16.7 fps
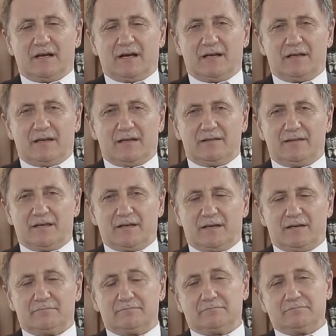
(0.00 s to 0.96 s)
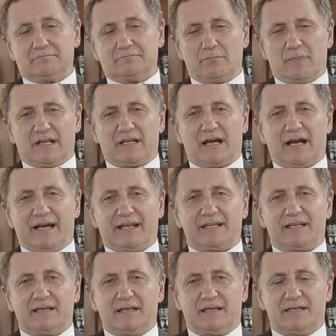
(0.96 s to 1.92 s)
in the
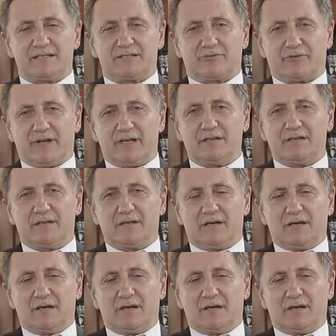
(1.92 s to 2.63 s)
mankind history